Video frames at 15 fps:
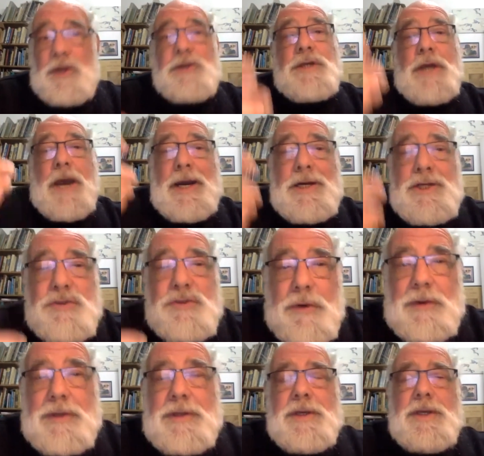On the
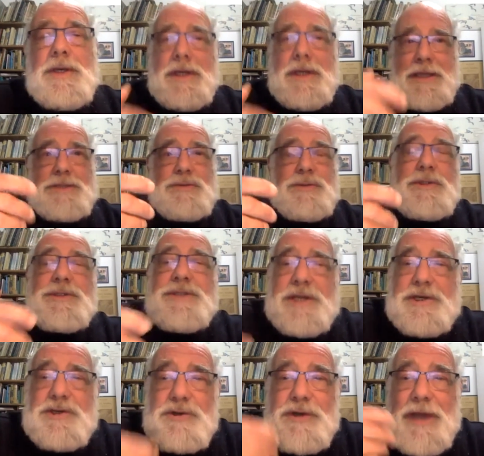contrary, Israel's
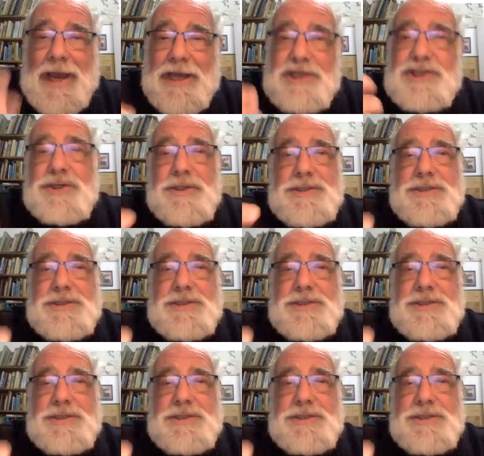international